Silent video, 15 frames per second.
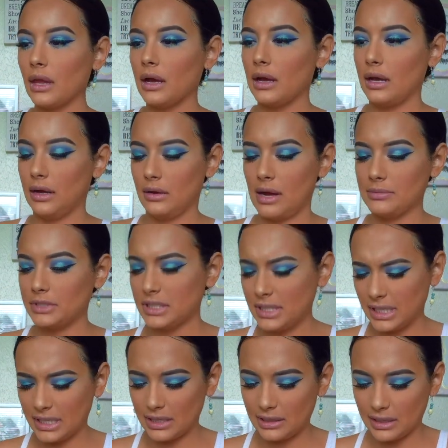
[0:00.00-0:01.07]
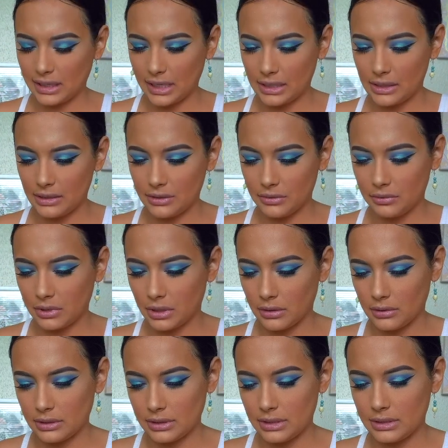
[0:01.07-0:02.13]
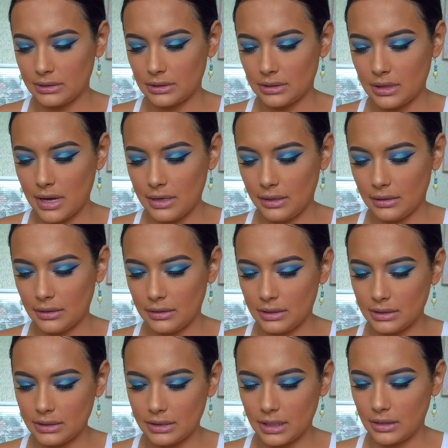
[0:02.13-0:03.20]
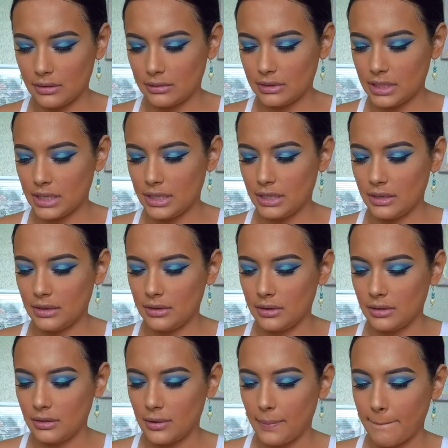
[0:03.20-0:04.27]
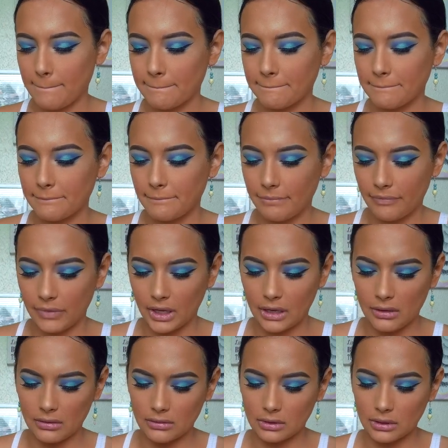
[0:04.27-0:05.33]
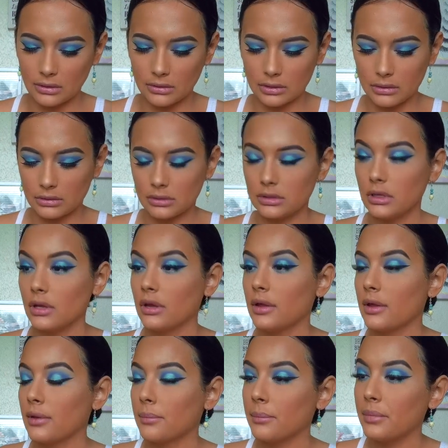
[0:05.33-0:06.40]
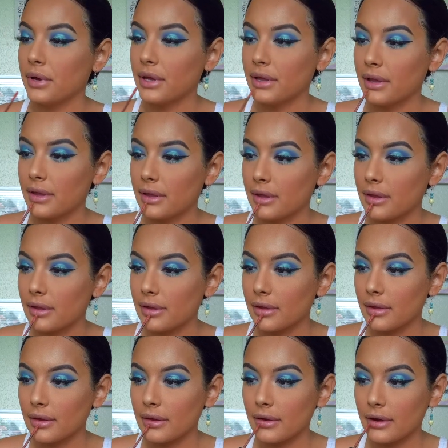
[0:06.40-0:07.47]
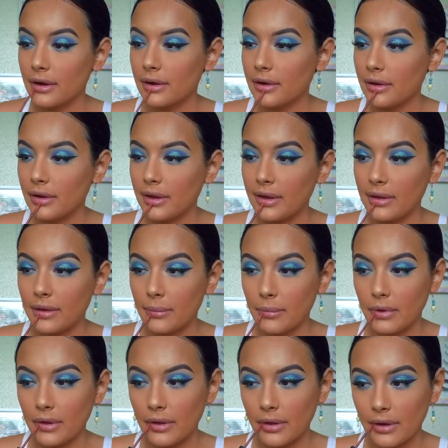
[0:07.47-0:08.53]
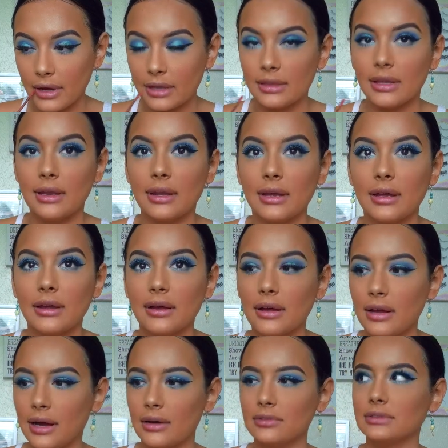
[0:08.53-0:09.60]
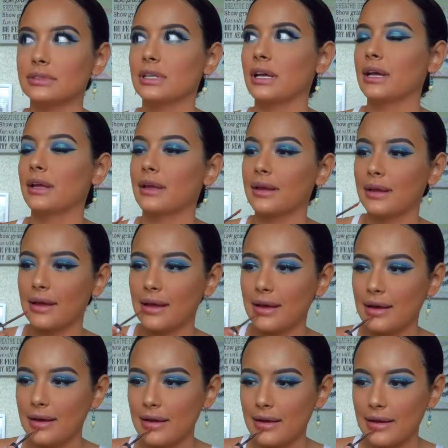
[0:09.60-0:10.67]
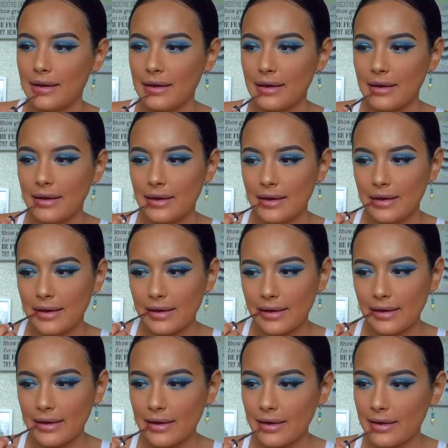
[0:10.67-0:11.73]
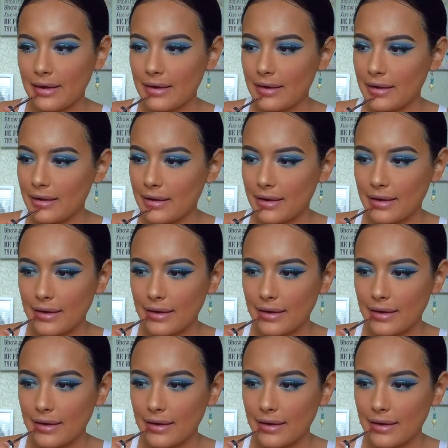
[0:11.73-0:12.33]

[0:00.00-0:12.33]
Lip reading: I'm just taking like any nude color. This is the Lottie London Stay All Day. I don't know what color it is. But her name, Catalea, I was like, oh my